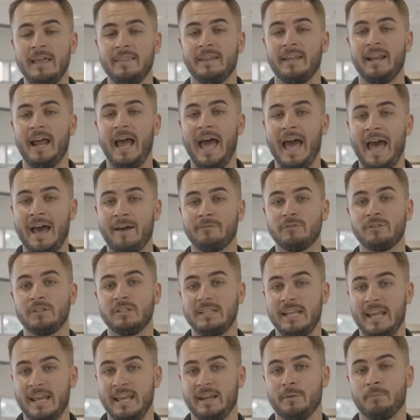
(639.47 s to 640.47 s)
that have
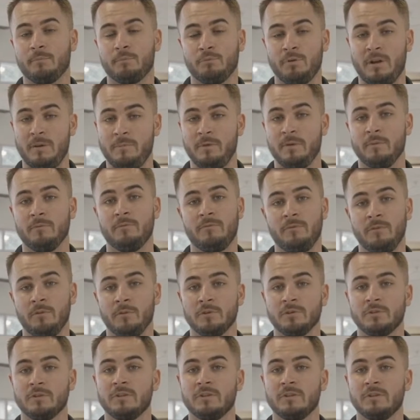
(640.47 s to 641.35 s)
to take premium fuel.